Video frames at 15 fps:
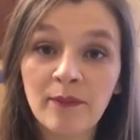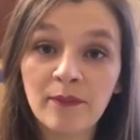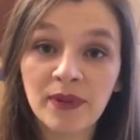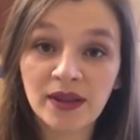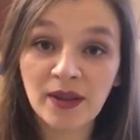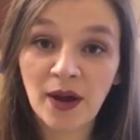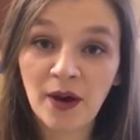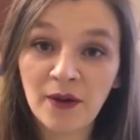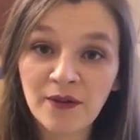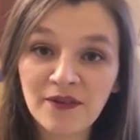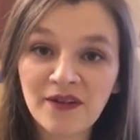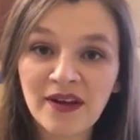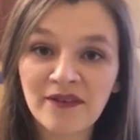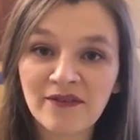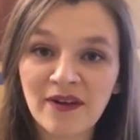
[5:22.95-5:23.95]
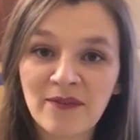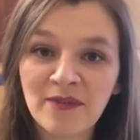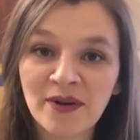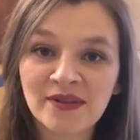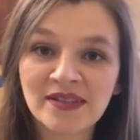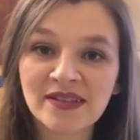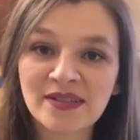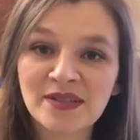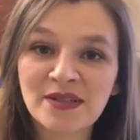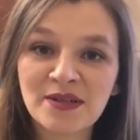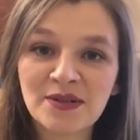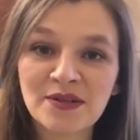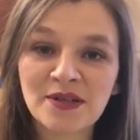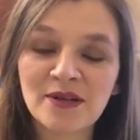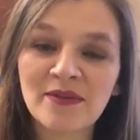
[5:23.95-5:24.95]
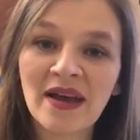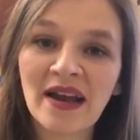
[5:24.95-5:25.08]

below if I'm posting this to YouTube,